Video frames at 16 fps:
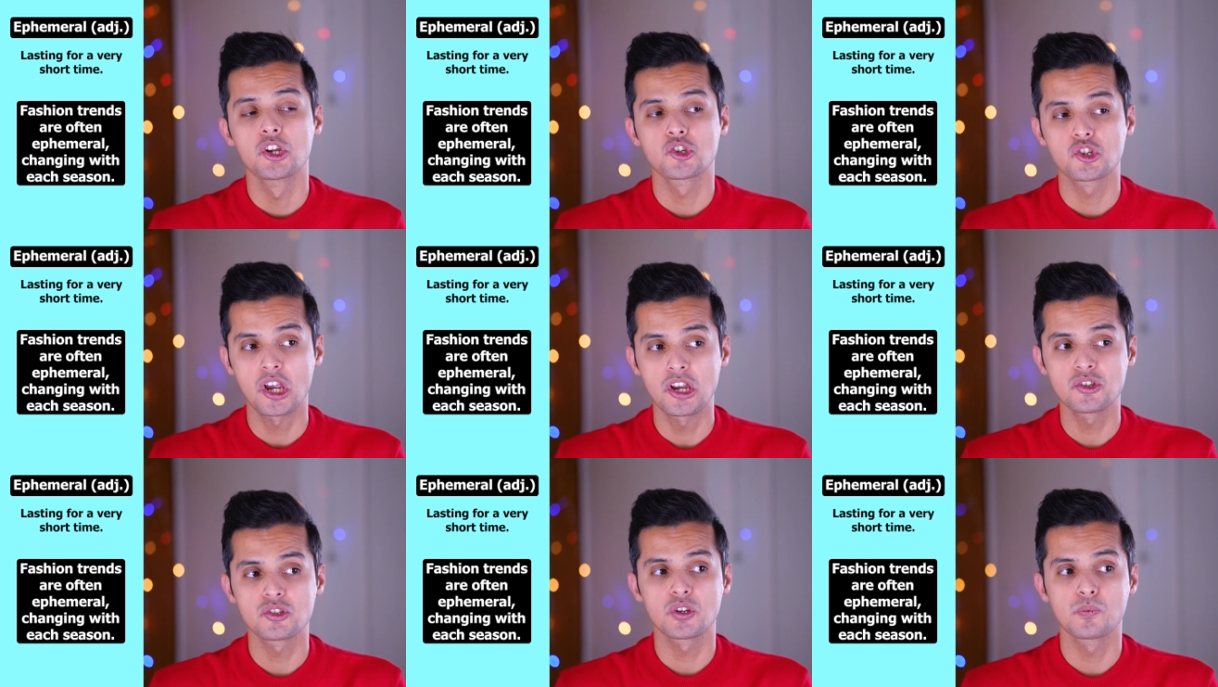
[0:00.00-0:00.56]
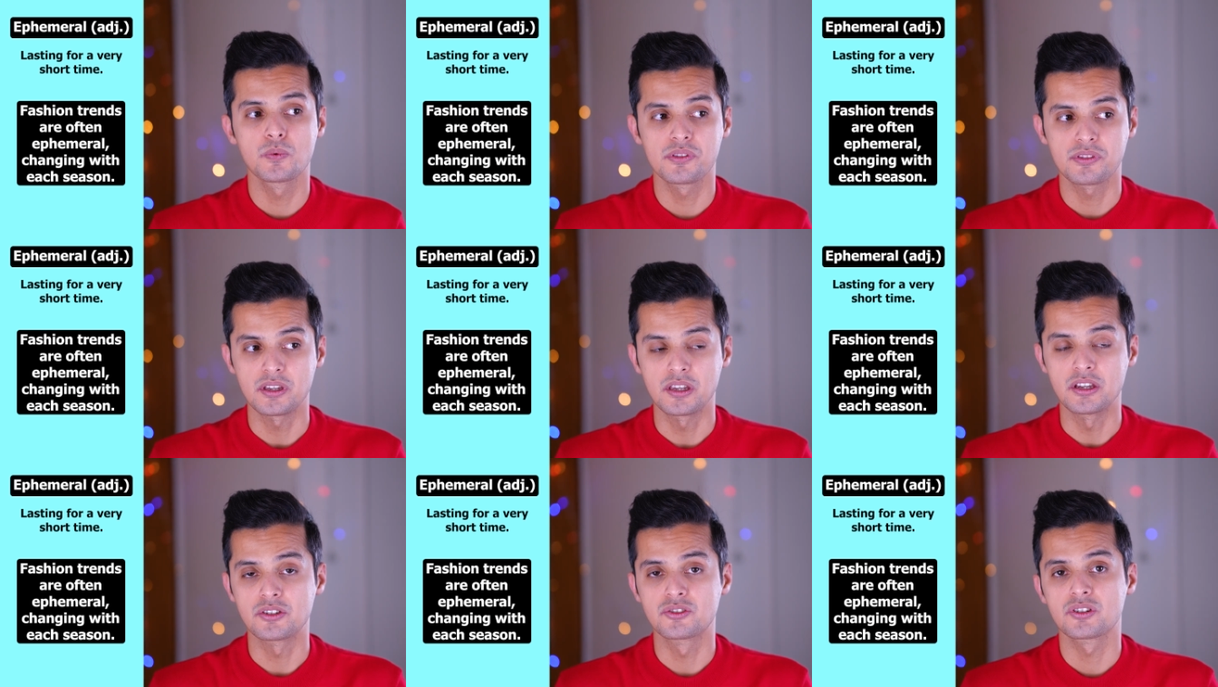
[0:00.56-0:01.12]
changing with
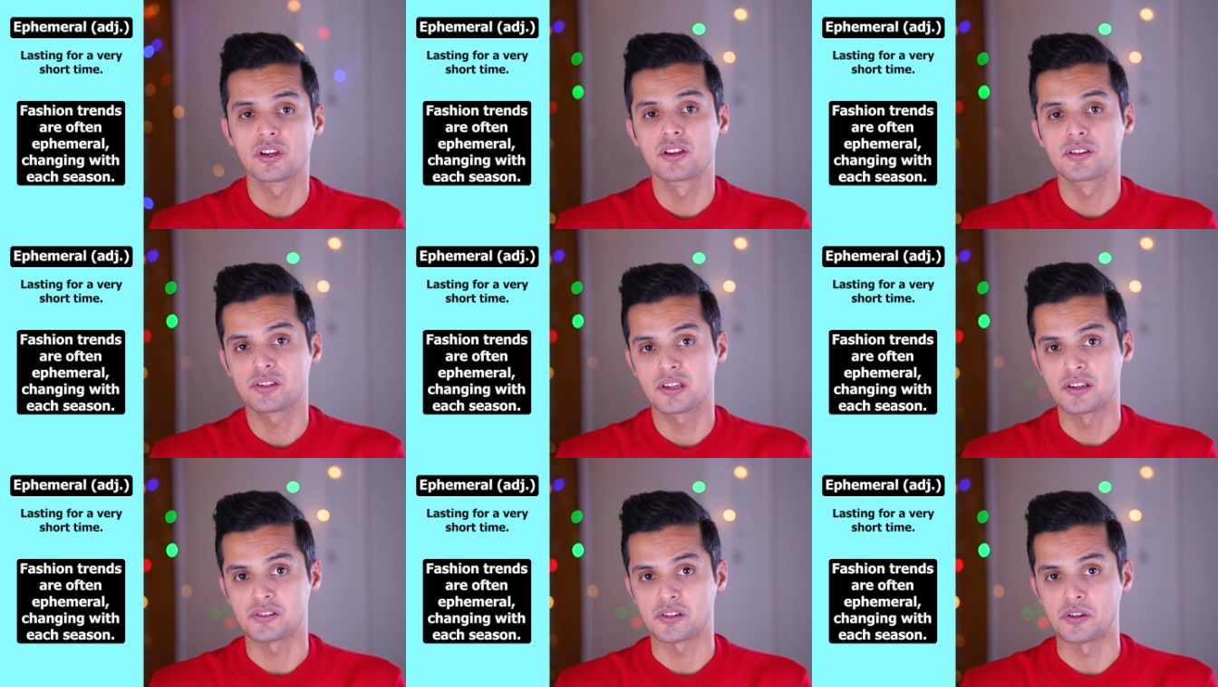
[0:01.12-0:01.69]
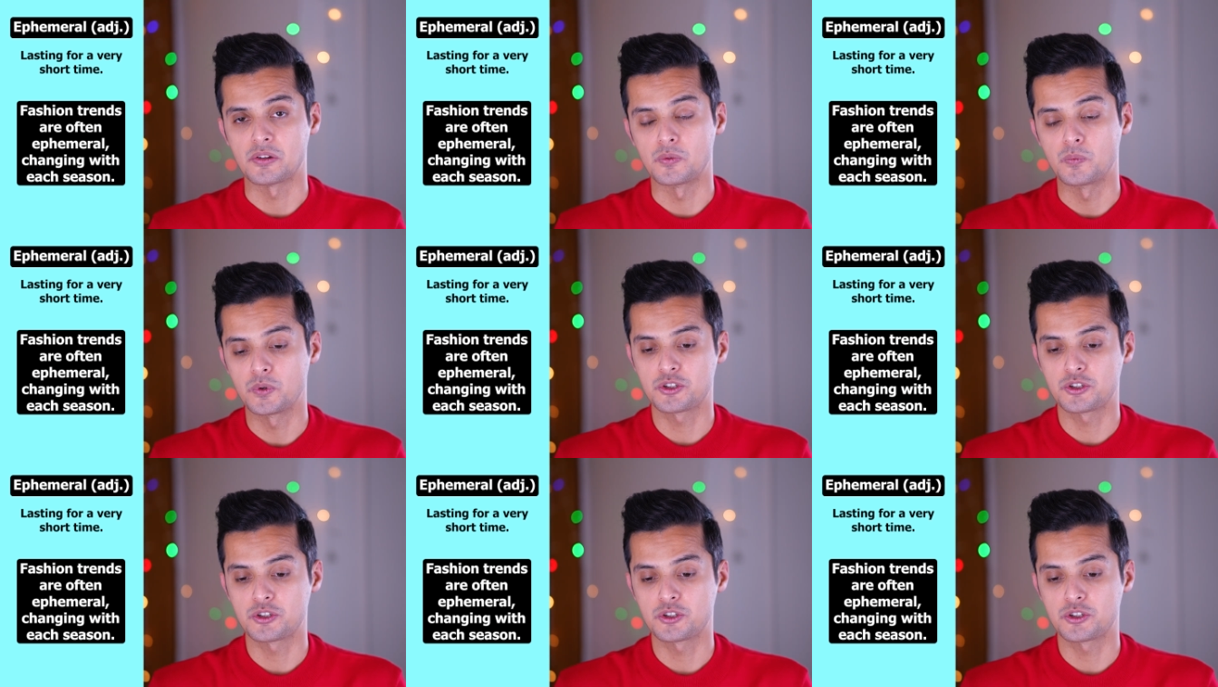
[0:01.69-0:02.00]
each season,